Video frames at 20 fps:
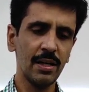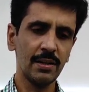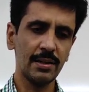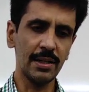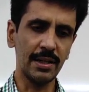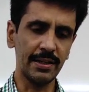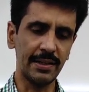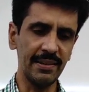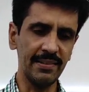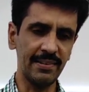
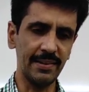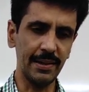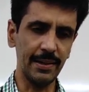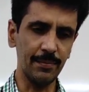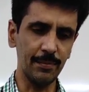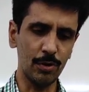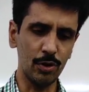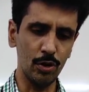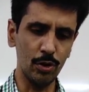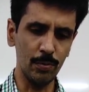30
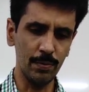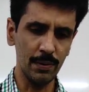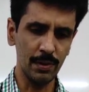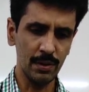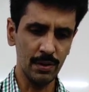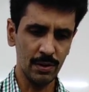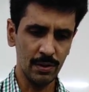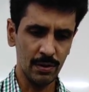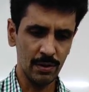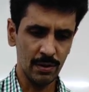cm cube,
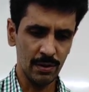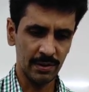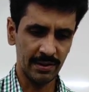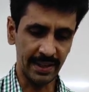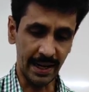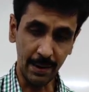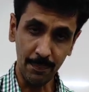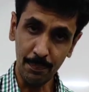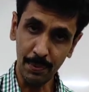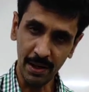
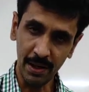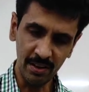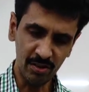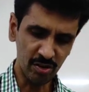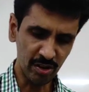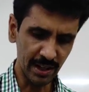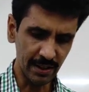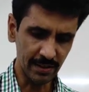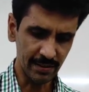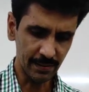
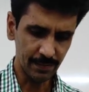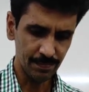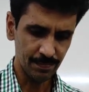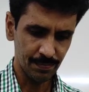10%.